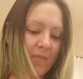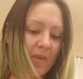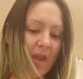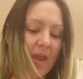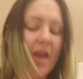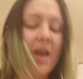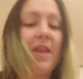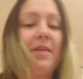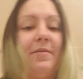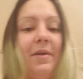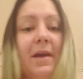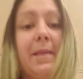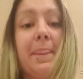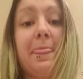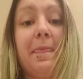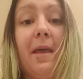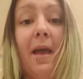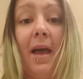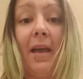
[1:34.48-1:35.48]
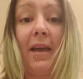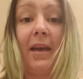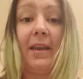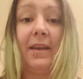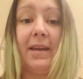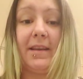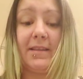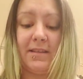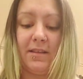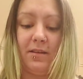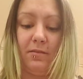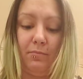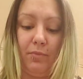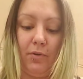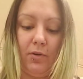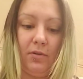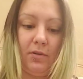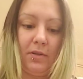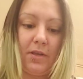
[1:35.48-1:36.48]
anyway, I got a nice little
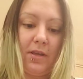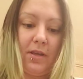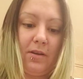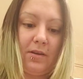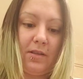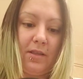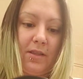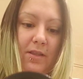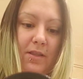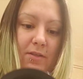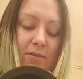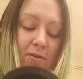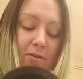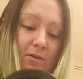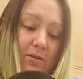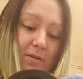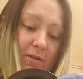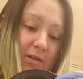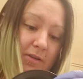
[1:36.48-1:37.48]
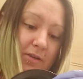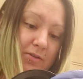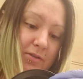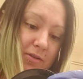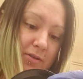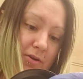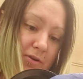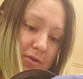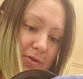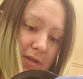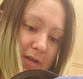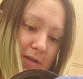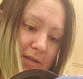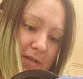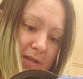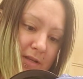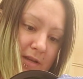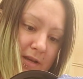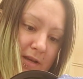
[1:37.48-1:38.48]
bowl here that this girl I used to know that
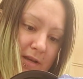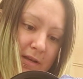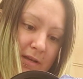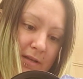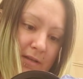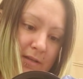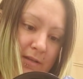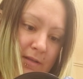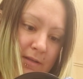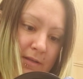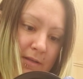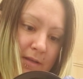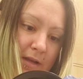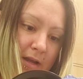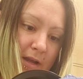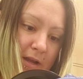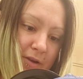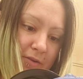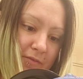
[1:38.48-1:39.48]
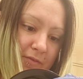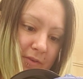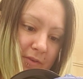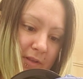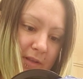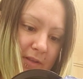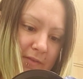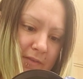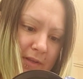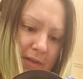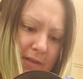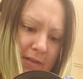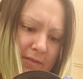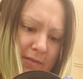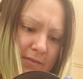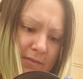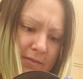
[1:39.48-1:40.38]
did hair for a living